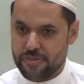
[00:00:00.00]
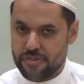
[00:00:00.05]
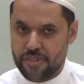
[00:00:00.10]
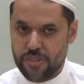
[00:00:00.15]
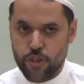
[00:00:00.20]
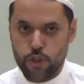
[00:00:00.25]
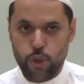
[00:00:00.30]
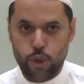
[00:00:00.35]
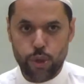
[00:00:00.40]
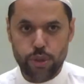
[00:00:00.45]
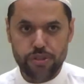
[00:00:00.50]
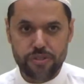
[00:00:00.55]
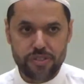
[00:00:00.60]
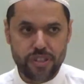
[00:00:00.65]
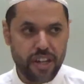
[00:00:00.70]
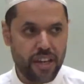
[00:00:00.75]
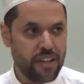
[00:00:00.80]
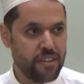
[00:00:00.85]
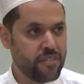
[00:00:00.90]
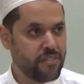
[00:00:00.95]
in
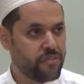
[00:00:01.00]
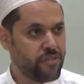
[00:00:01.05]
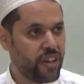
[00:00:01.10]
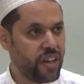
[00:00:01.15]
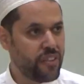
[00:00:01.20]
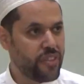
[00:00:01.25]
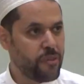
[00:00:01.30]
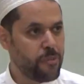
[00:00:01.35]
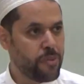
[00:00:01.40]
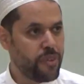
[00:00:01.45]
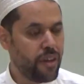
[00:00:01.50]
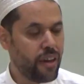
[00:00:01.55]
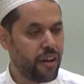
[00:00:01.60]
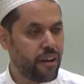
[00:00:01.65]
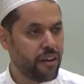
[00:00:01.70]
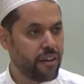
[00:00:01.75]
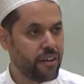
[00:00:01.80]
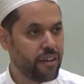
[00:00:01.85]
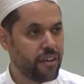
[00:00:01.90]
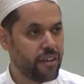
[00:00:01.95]
Uhud and fight them there?
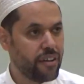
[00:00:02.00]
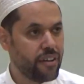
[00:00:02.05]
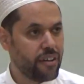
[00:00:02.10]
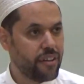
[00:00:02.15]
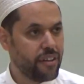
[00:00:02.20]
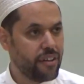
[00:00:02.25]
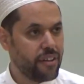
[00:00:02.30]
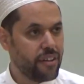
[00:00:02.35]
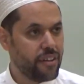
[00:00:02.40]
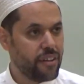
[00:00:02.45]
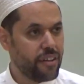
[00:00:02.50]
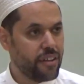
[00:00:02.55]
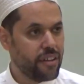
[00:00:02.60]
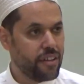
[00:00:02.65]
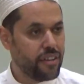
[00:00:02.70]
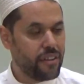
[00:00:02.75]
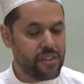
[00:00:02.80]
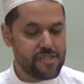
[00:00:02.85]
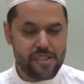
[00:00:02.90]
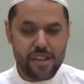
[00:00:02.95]

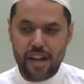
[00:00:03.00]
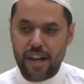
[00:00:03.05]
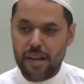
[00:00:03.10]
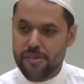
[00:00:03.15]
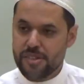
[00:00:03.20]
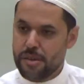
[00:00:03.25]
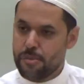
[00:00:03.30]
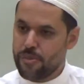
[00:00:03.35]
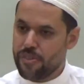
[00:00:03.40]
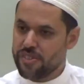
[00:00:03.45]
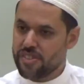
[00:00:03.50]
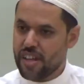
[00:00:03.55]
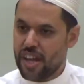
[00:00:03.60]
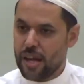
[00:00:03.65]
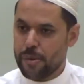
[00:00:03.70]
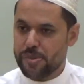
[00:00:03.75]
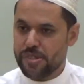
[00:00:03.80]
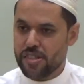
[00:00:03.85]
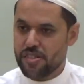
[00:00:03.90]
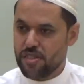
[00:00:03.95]
Some of the
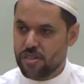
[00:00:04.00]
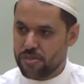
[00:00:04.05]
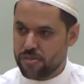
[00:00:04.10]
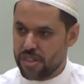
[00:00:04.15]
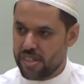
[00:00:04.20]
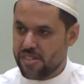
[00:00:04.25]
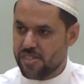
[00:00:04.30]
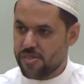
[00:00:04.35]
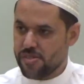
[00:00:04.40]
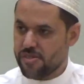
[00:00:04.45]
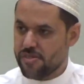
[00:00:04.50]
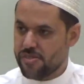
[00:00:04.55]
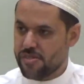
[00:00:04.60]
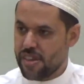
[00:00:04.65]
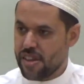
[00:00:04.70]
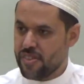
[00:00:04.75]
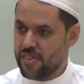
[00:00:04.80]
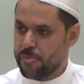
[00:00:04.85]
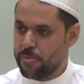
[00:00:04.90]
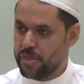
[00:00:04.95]
Sahaba said, no, let's
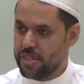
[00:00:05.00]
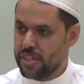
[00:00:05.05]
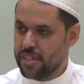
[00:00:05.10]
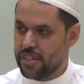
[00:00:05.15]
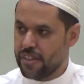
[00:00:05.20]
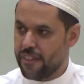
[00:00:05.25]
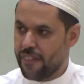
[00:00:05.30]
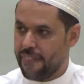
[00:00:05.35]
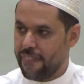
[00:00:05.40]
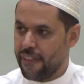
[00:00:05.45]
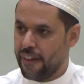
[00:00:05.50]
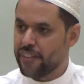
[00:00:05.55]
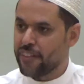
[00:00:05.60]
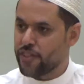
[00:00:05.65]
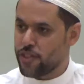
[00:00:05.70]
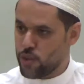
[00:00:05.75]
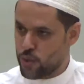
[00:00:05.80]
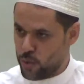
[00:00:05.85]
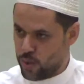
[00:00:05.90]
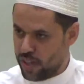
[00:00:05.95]
stay in Medina. And
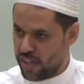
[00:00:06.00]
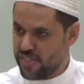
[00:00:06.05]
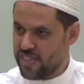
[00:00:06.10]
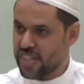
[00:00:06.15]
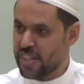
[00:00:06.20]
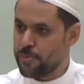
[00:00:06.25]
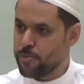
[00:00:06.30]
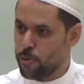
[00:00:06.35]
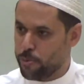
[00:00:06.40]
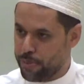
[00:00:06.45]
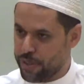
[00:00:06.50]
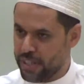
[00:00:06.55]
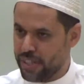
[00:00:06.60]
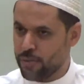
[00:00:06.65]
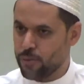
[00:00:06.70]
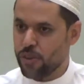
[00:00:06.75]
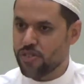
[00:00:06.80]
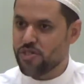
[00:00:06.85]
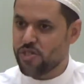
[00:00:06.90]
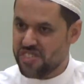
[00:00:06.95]
Rasulullah's
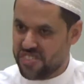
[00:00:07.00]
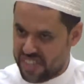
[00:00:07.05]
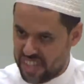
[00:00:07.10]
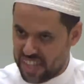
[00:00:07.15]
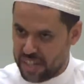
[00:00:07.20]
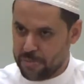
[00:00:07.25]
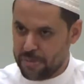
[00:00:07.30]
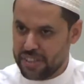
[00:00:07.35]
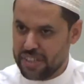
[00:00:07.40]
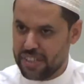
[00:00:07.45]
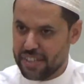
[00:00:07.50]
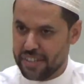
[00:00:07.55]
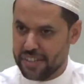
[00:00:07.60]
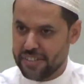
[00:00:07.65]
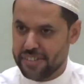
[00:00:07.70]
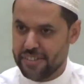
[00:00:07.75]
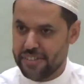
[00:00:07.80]
opinion was to stay in Medina.